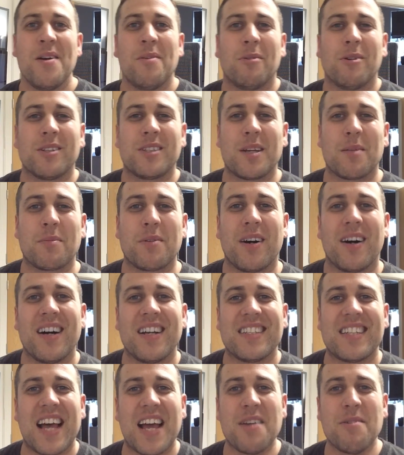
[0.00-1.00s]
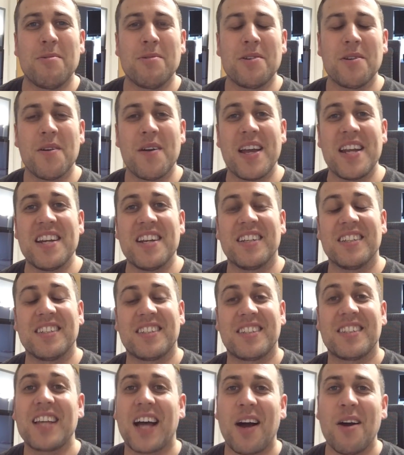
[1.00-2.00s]
What's up, guys? How you all doing?
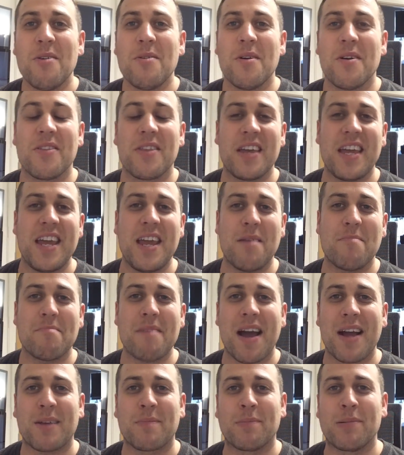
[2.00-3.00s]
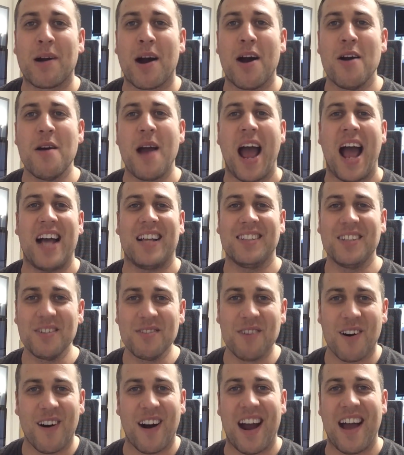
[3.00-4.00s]
So the Mac Pro has
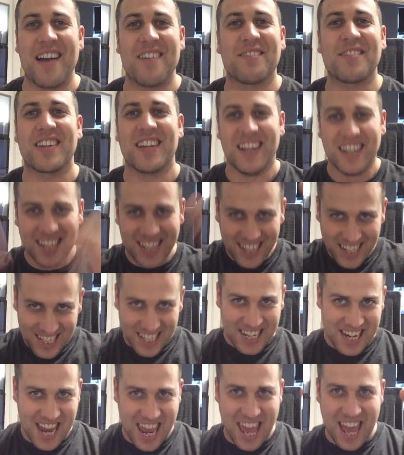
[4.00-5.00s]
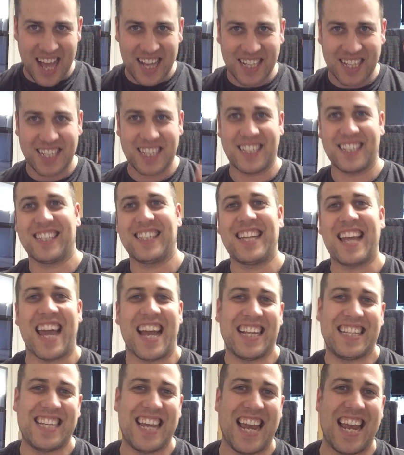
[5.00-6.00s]
arrived. Yes,
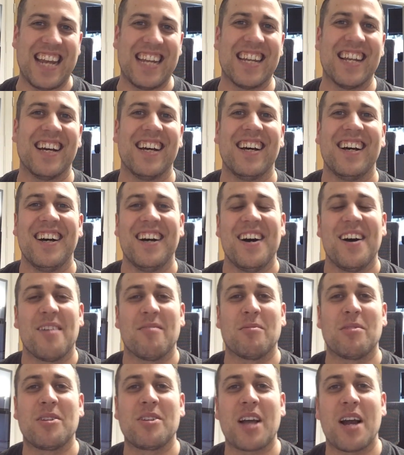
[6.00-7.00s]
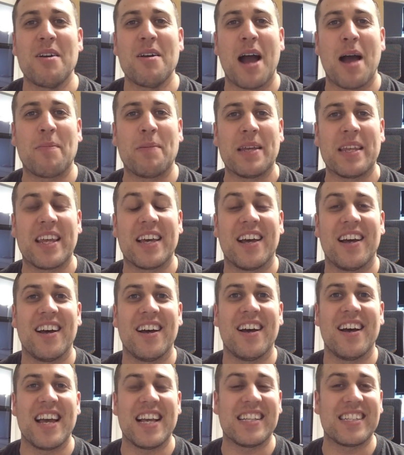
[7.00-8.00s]
get in. I'm so happy
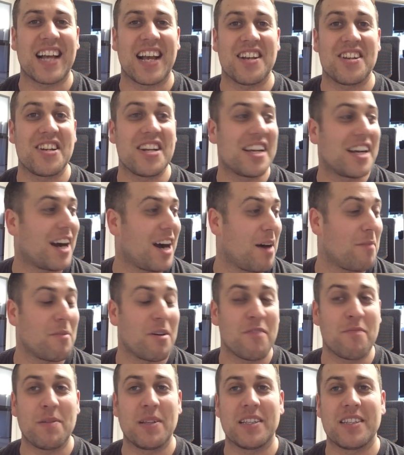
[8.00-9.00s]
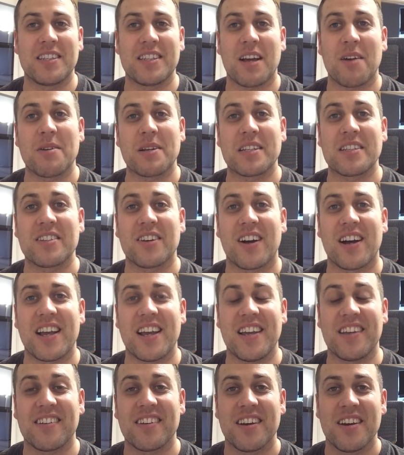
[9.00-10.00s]
that it's actually come. I've been so
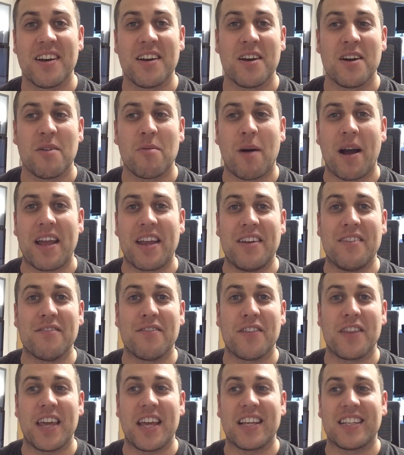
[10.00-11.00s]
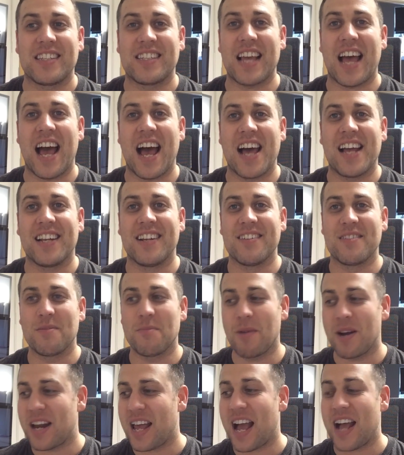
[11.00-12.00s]
excited waiting for this, and
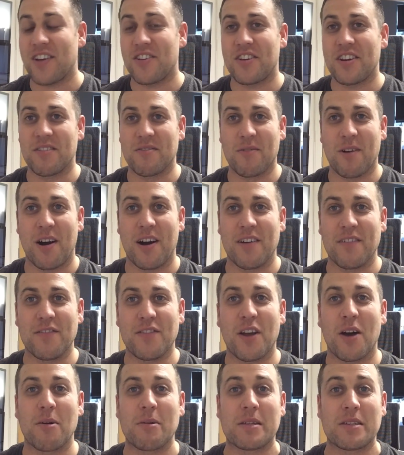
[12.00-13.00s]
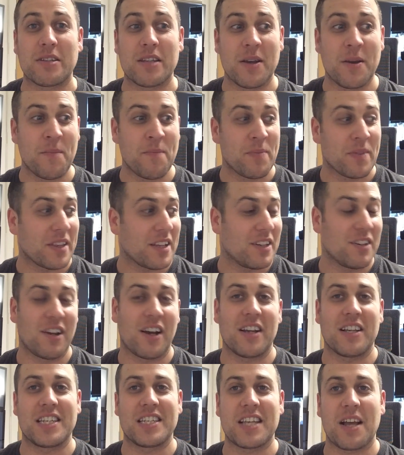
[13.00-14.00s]
when it actually arrived, I was
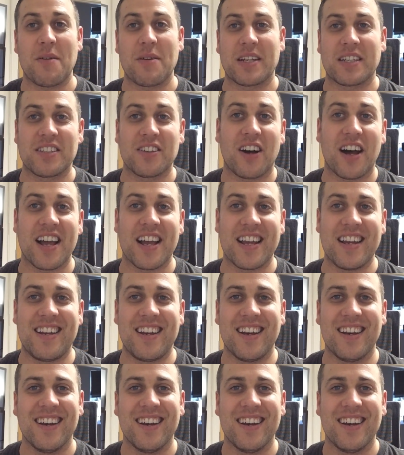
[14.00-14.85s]
like so excited